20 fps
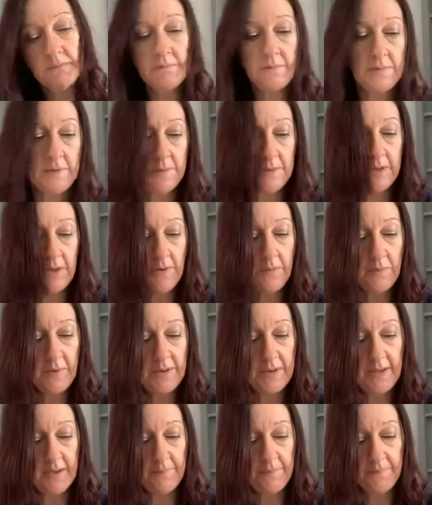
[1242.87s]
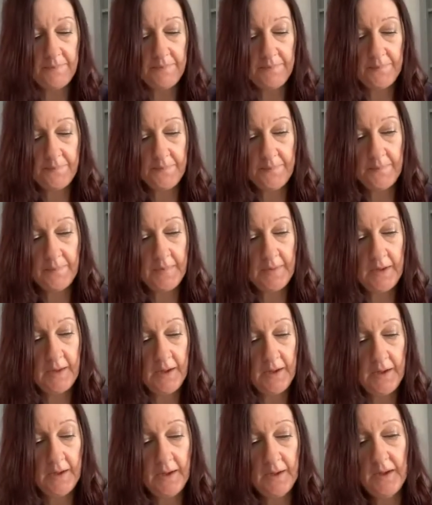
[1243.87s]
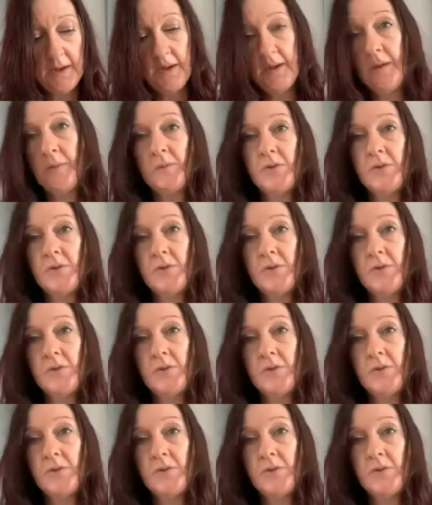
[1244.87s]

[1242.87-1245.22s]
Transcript: I'm going with it. I'm